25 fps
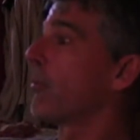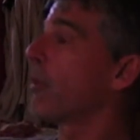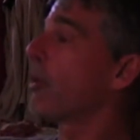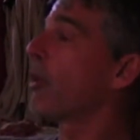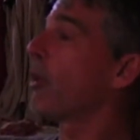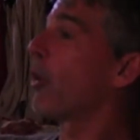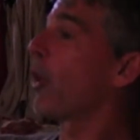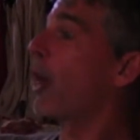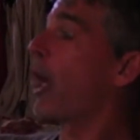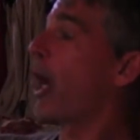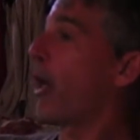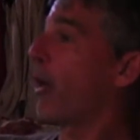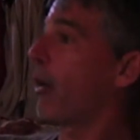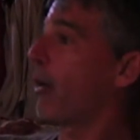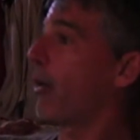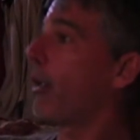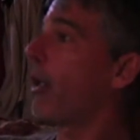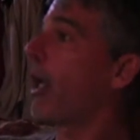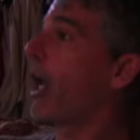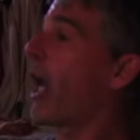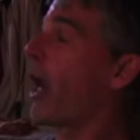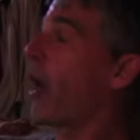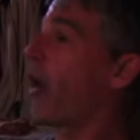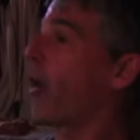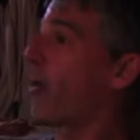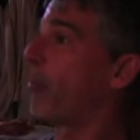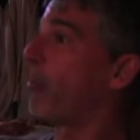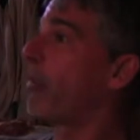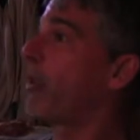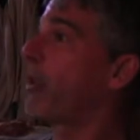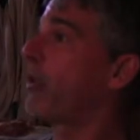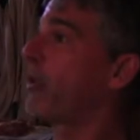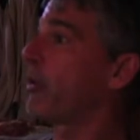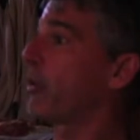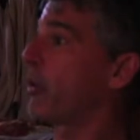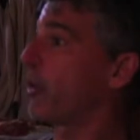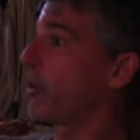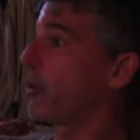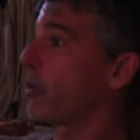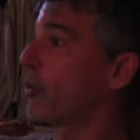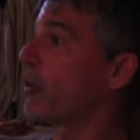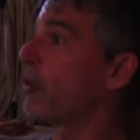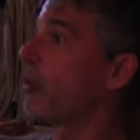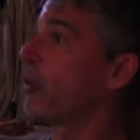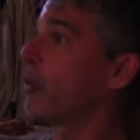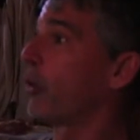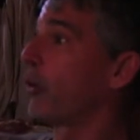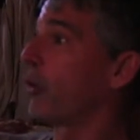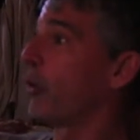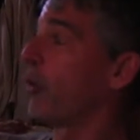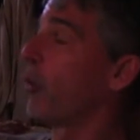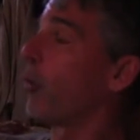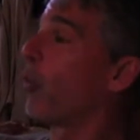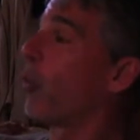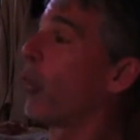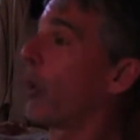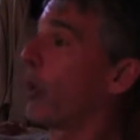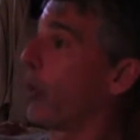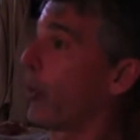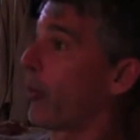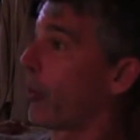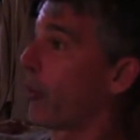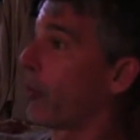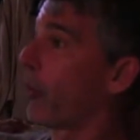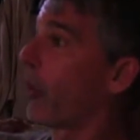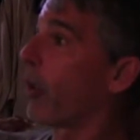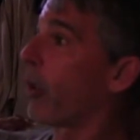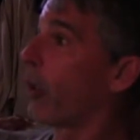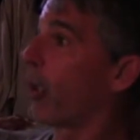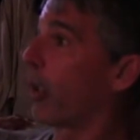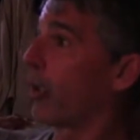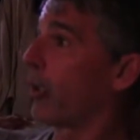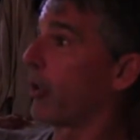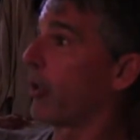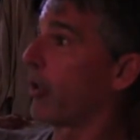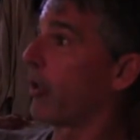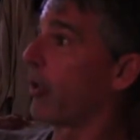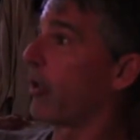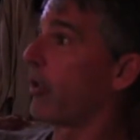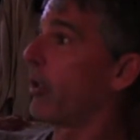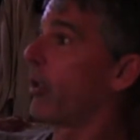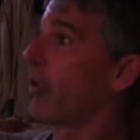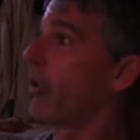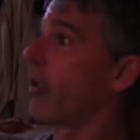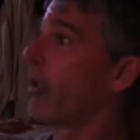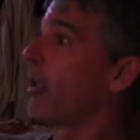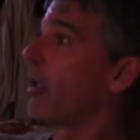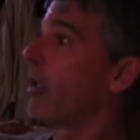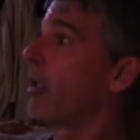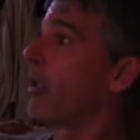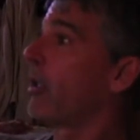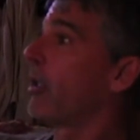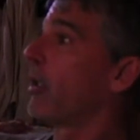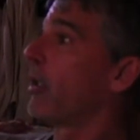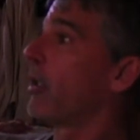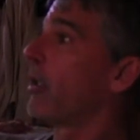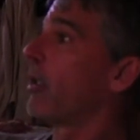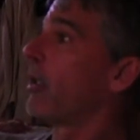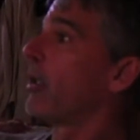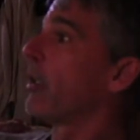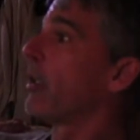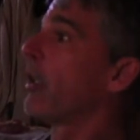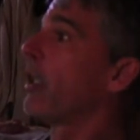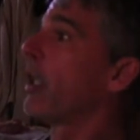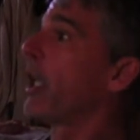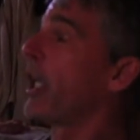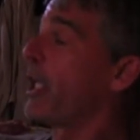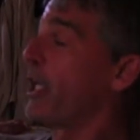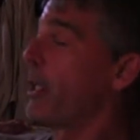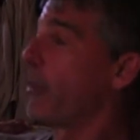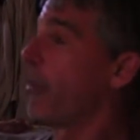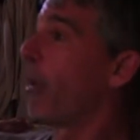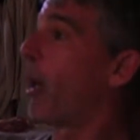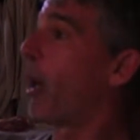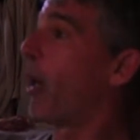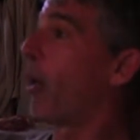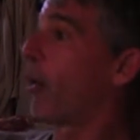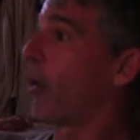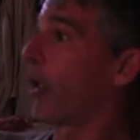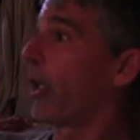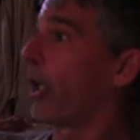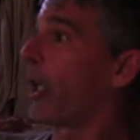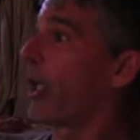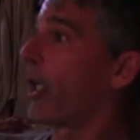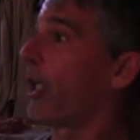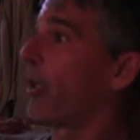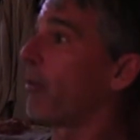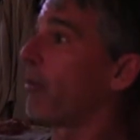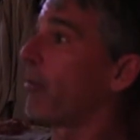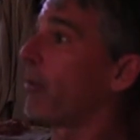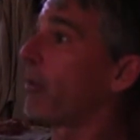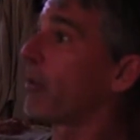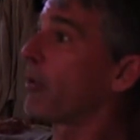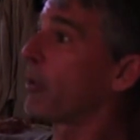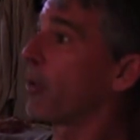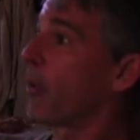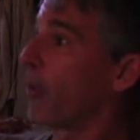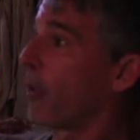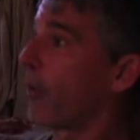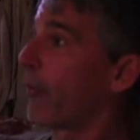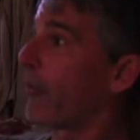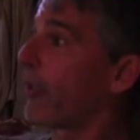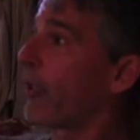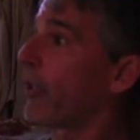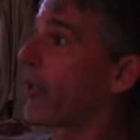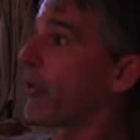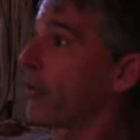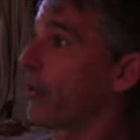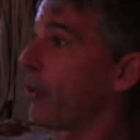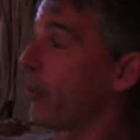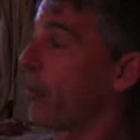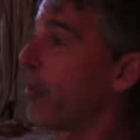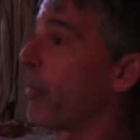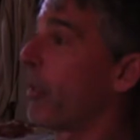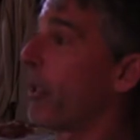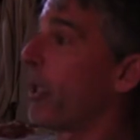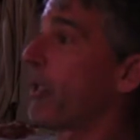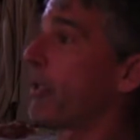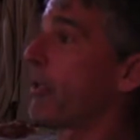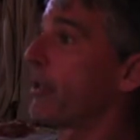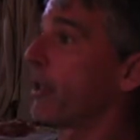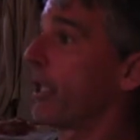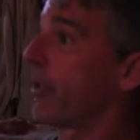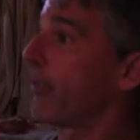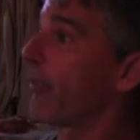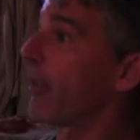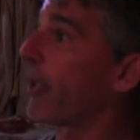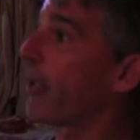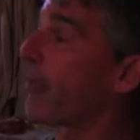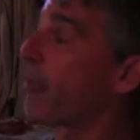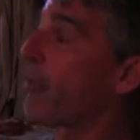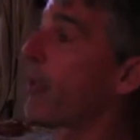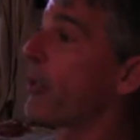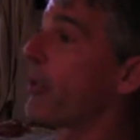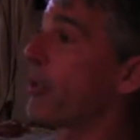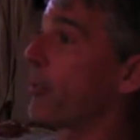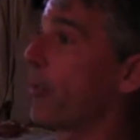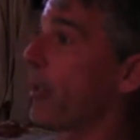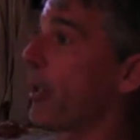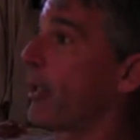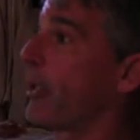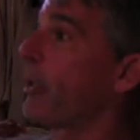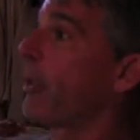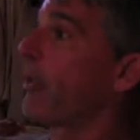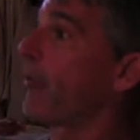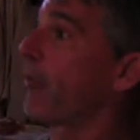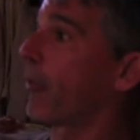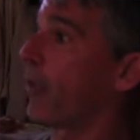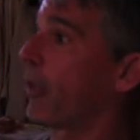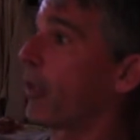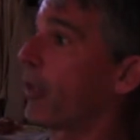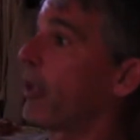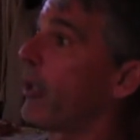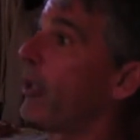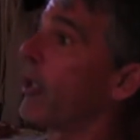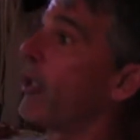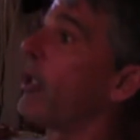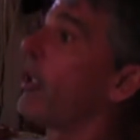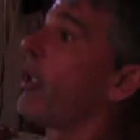you know, how, how I pitch, because usually the winning run late in the ball game is on if he gets on base, and I've got to pitch somebody differently.